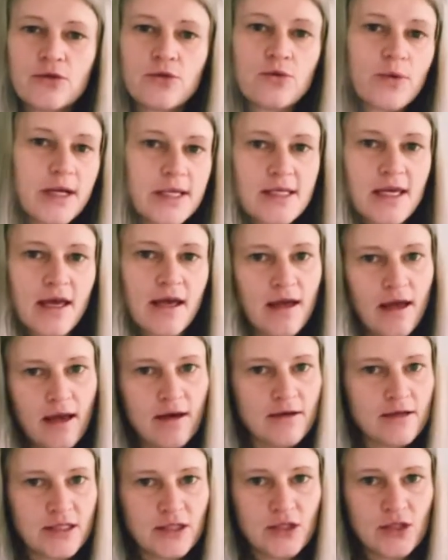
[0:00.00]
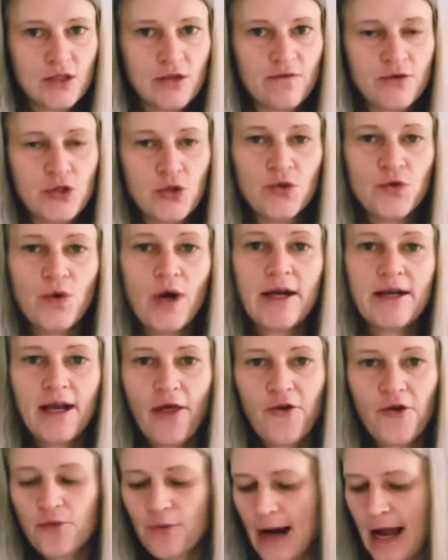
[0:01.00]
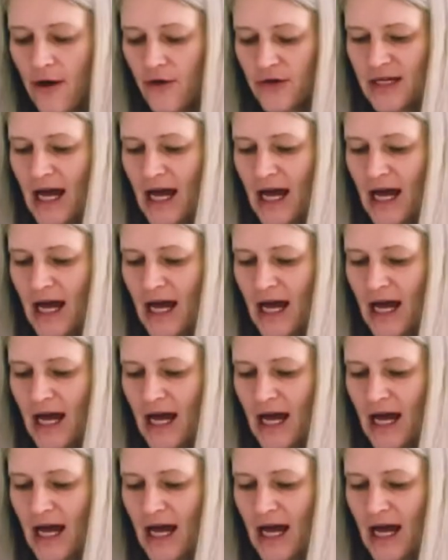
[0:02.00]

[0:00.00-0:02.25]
risk it and do another round.